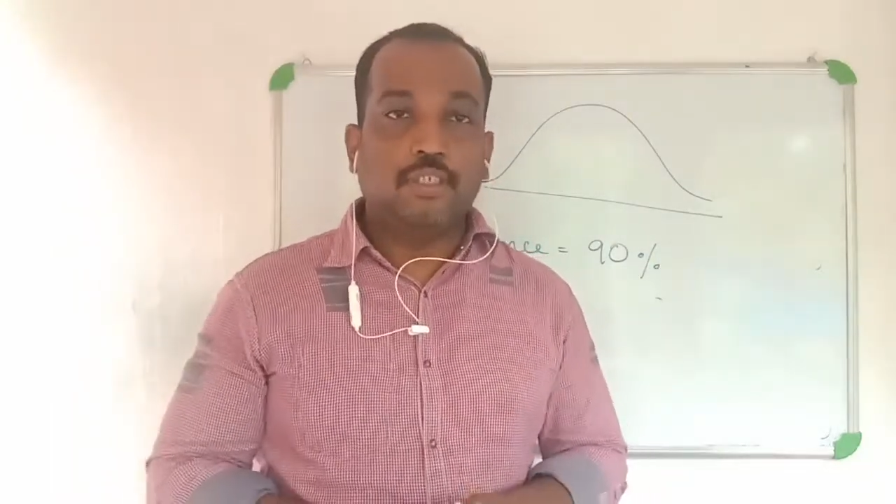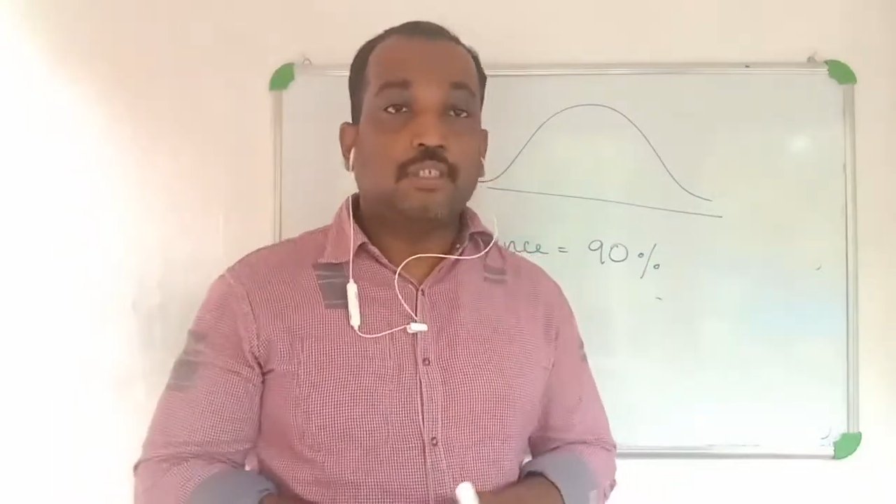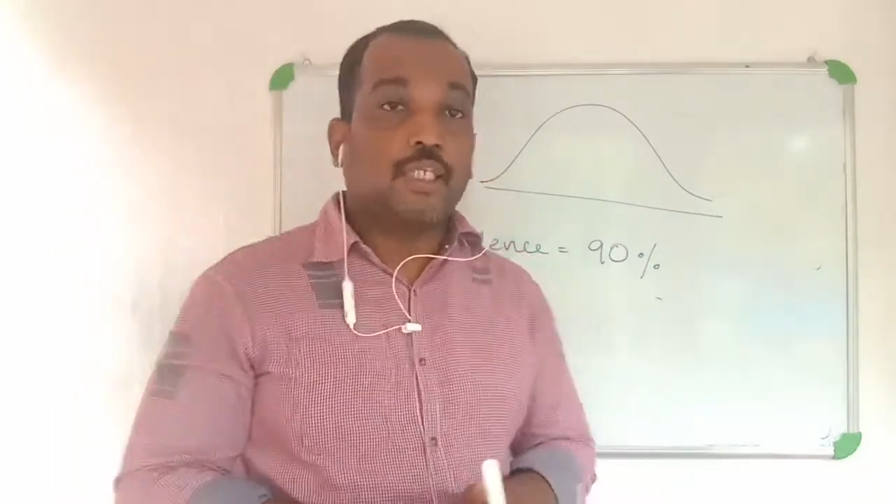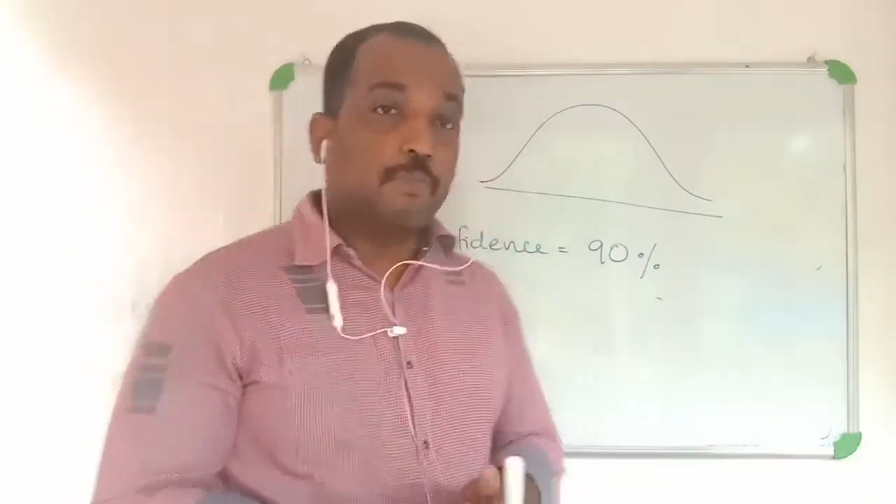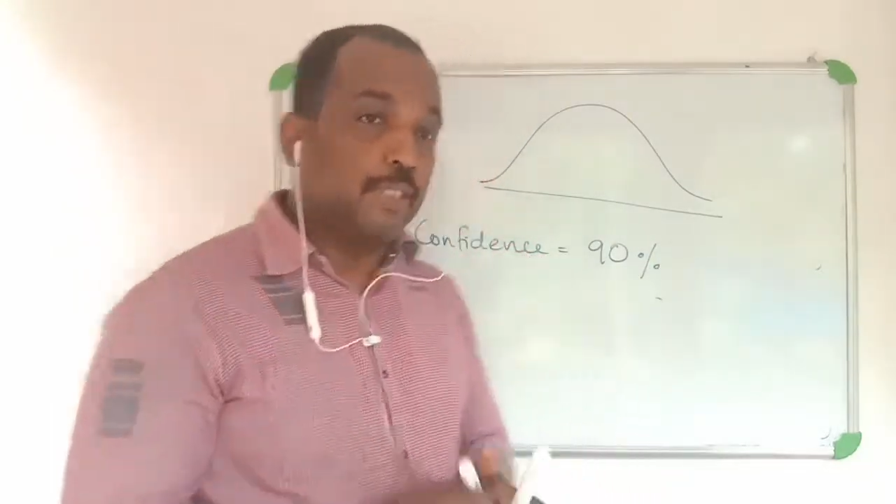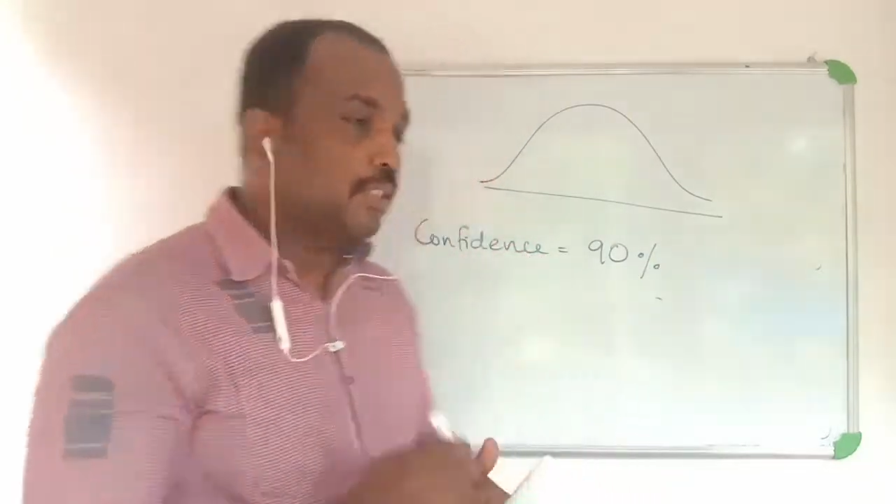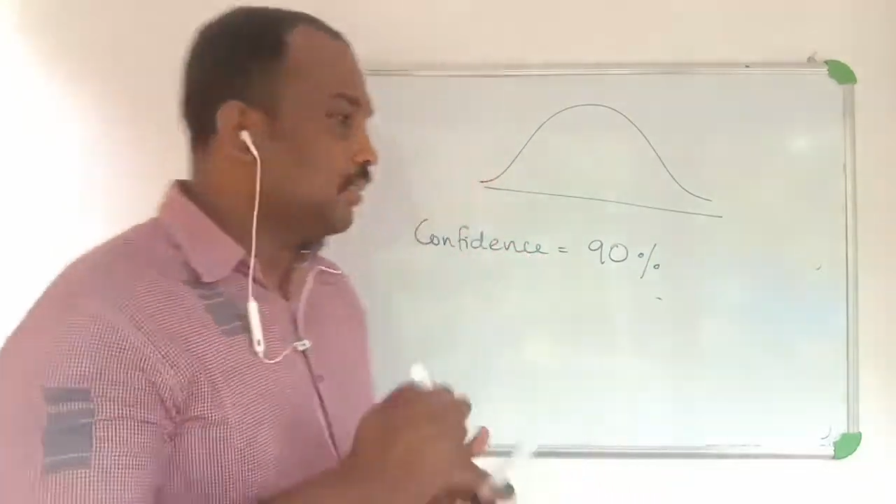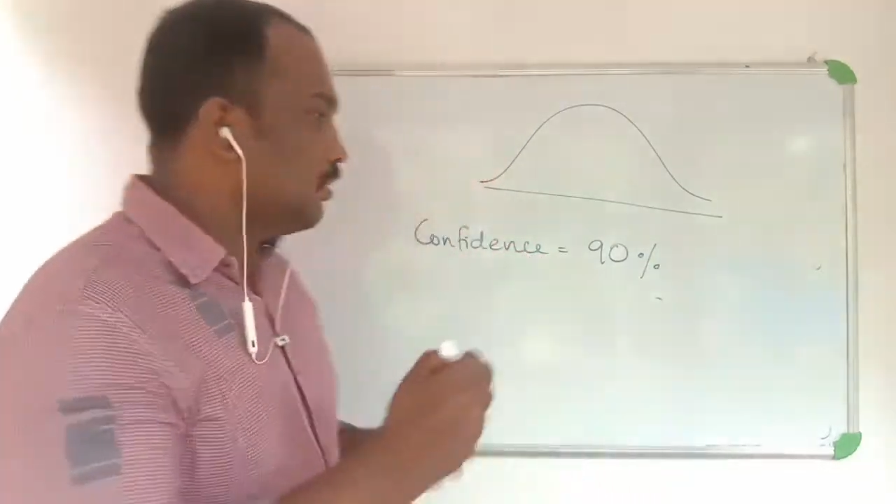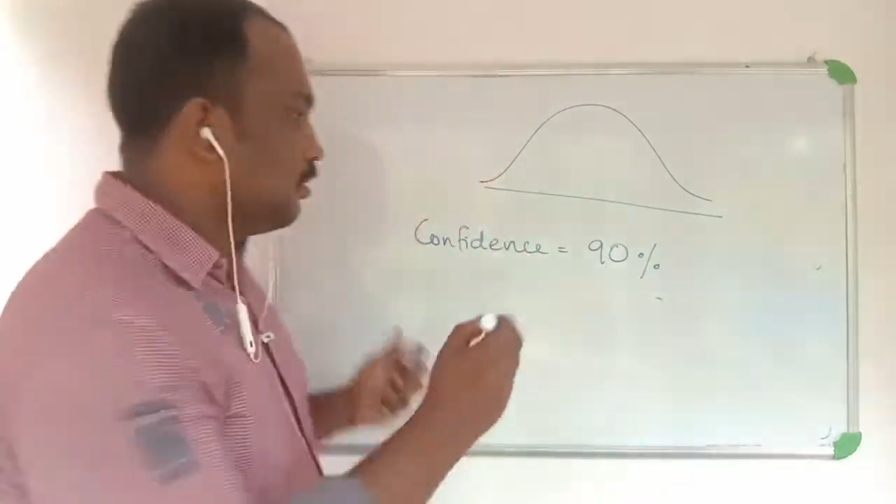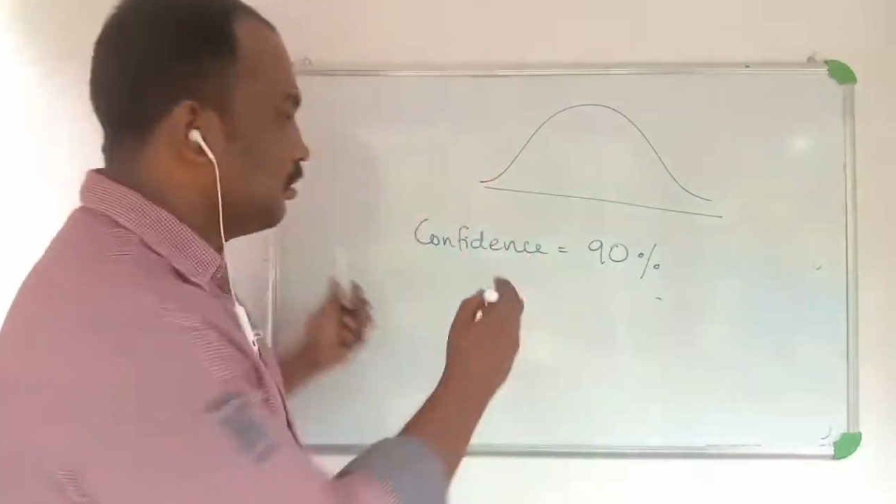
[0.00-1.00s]
That
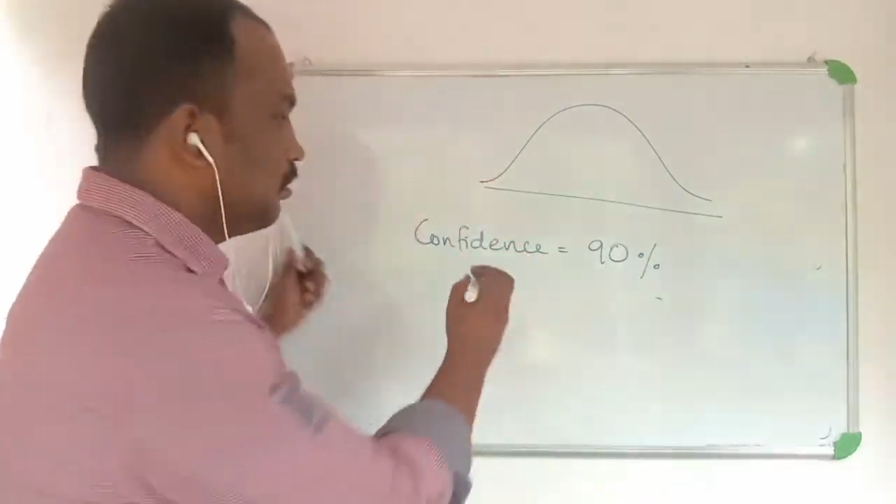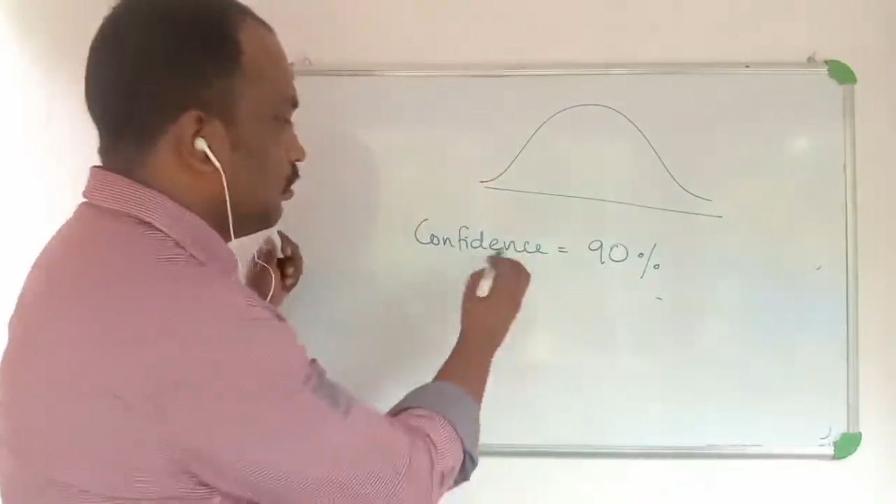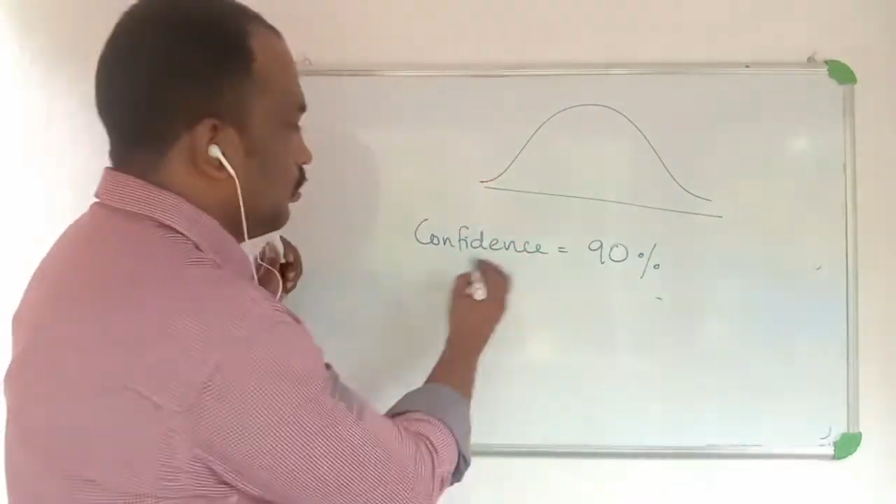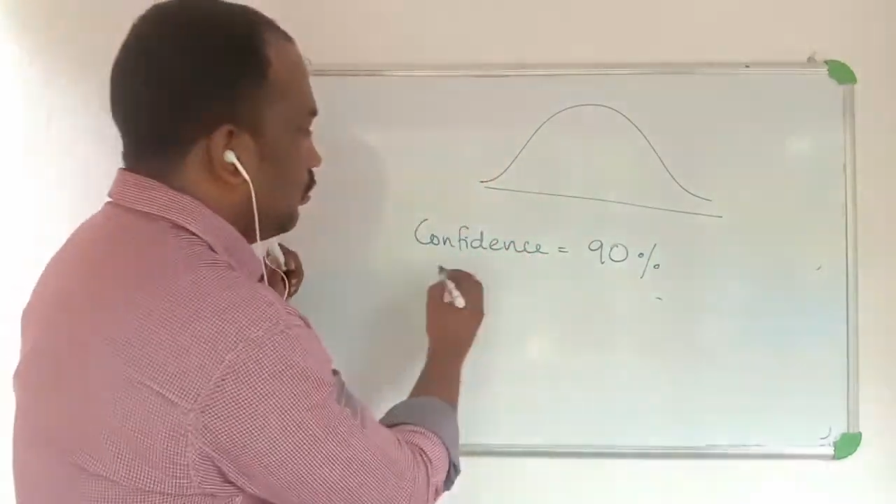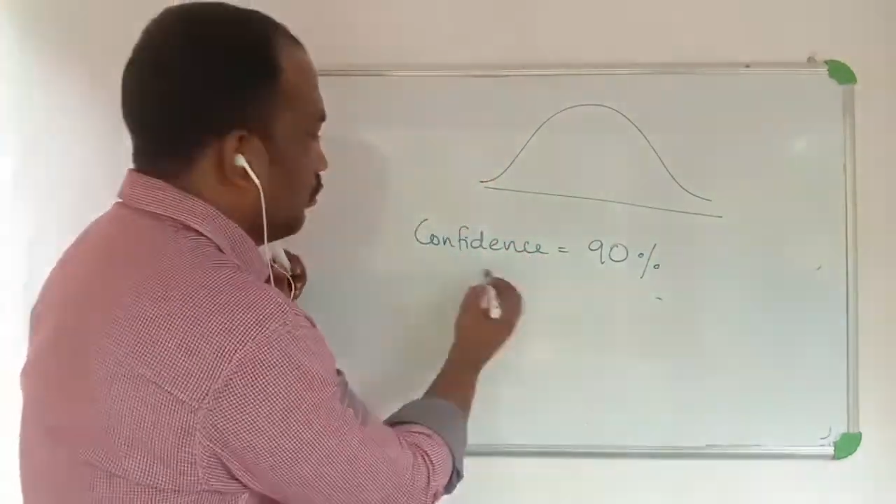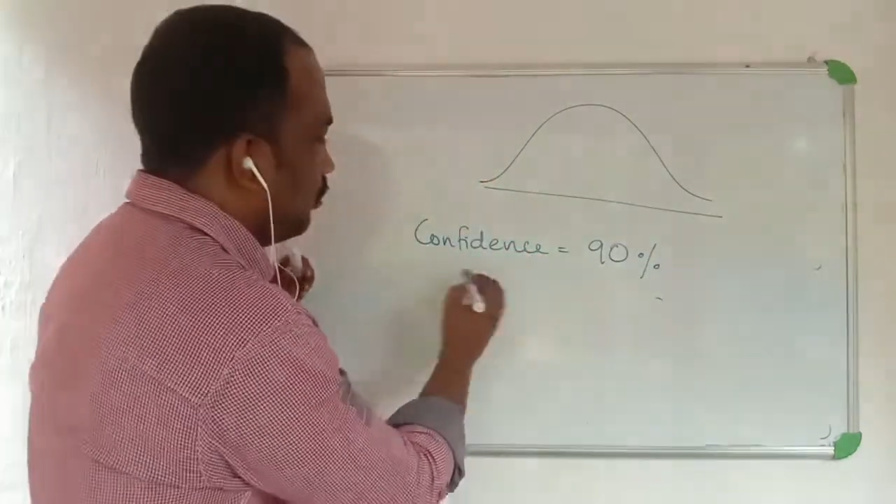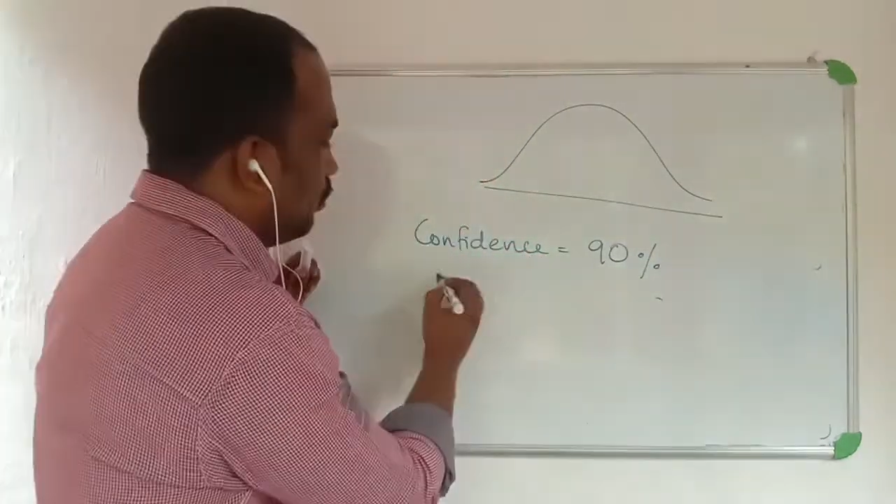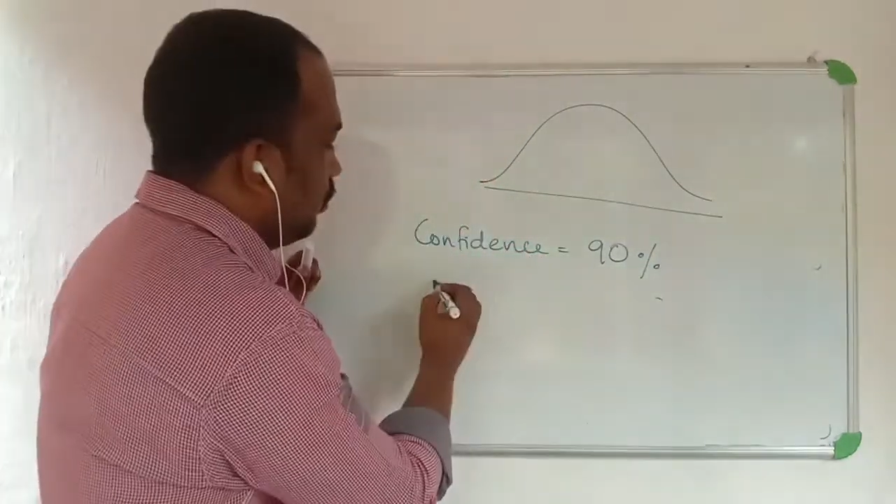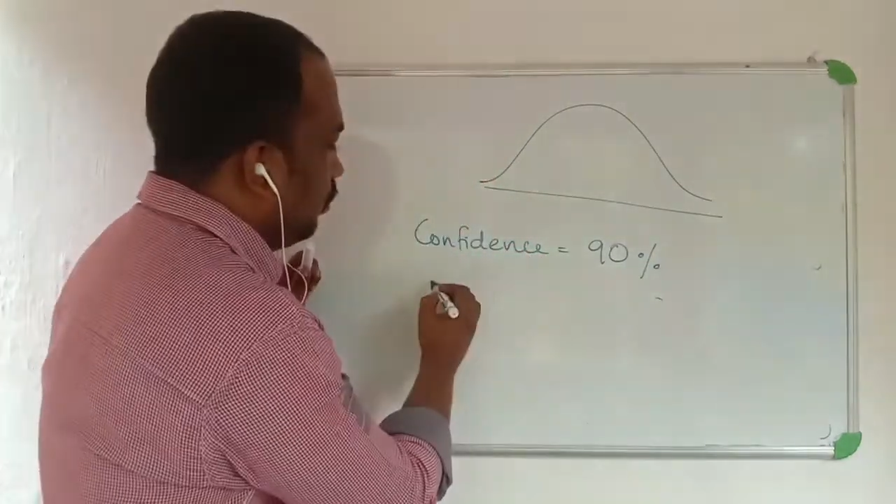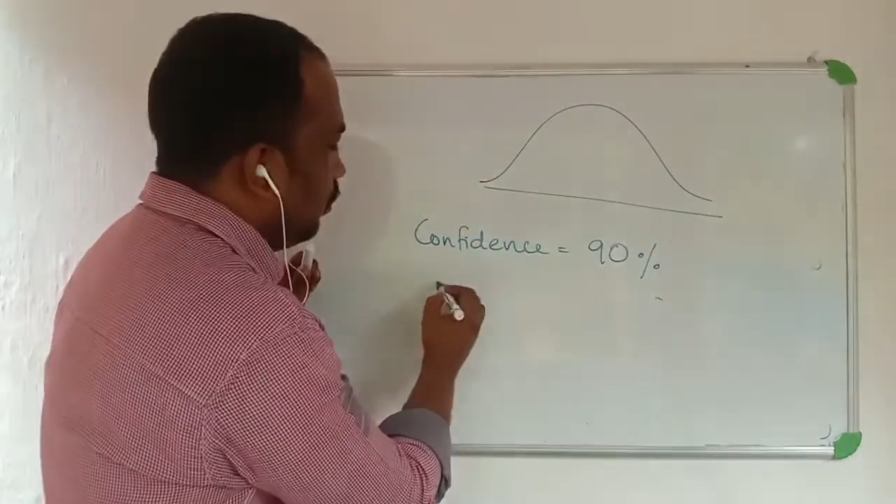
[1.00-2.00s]
means
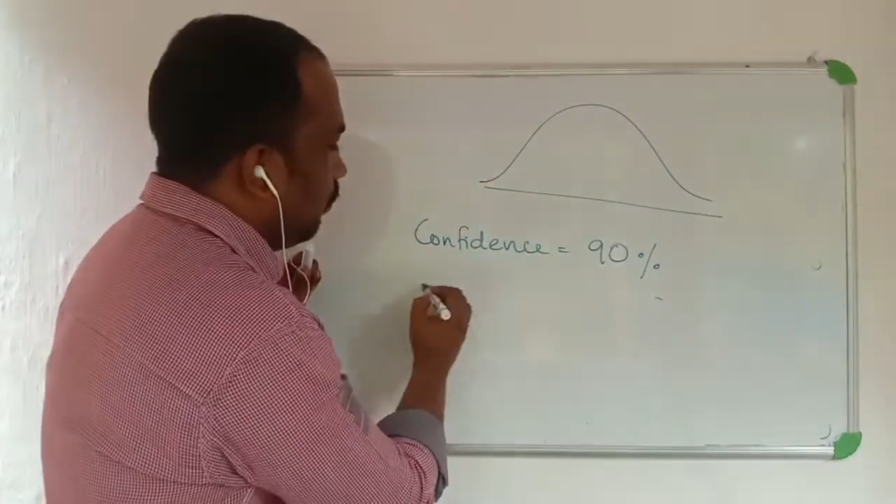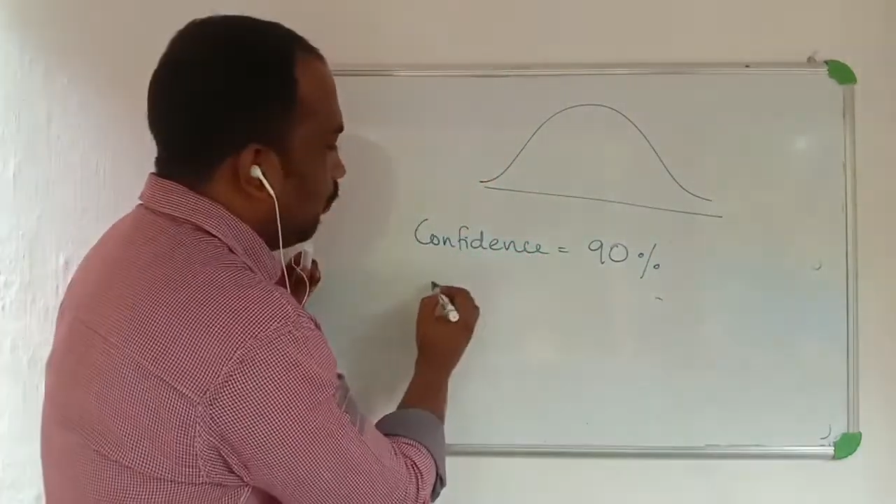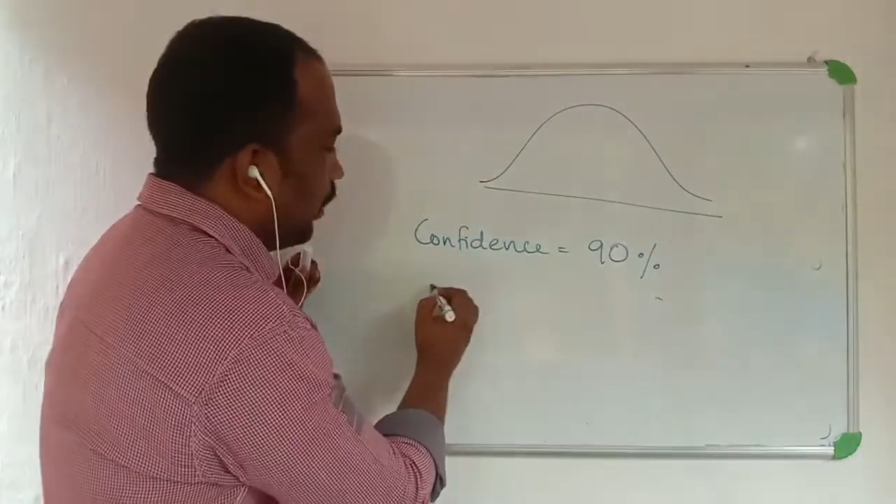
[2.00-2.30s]
my